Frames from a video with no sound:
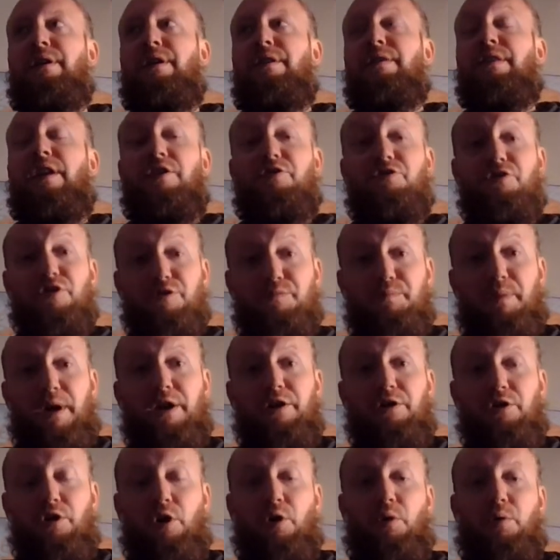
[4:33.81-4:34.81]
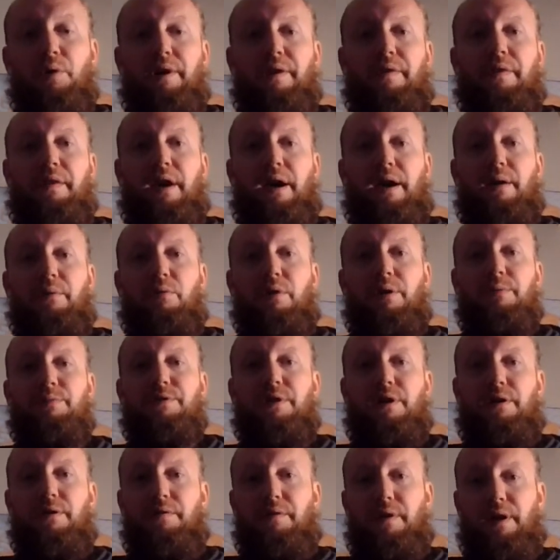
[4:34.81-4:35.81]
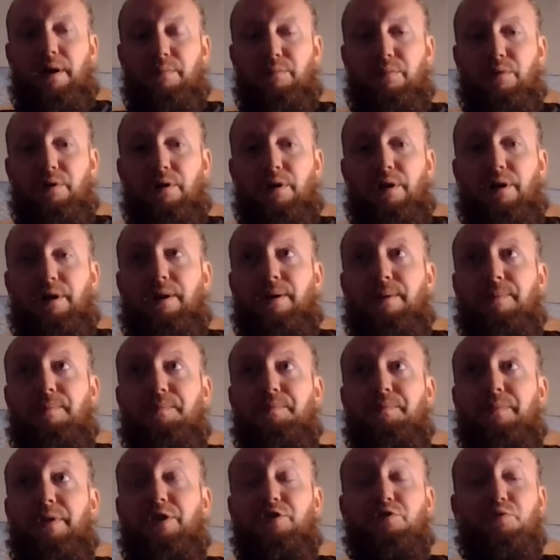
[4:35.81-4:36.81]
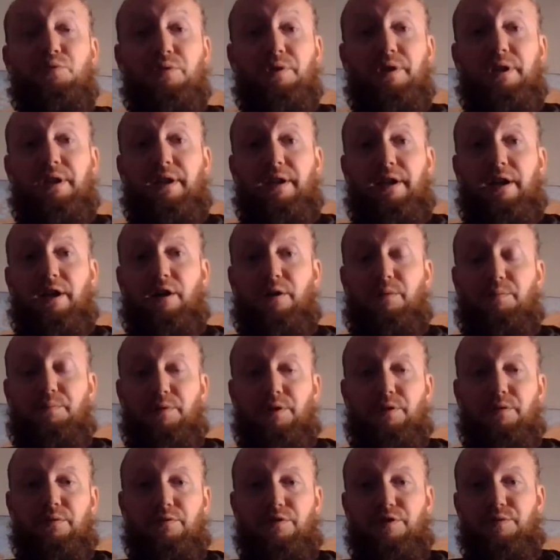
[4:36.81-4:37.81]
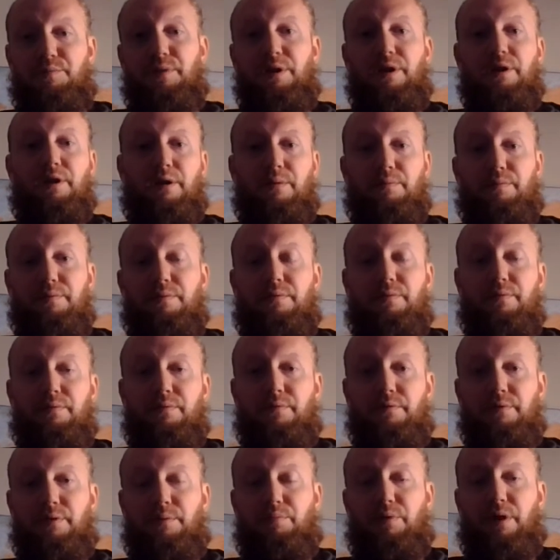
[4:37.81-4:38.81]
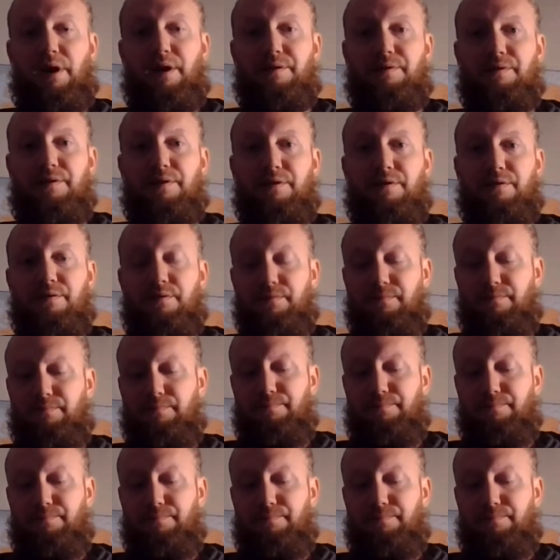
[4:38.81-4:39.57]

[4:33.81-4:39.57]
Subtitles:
that just by knowing that website or that book, it's really going to help you speed up the process.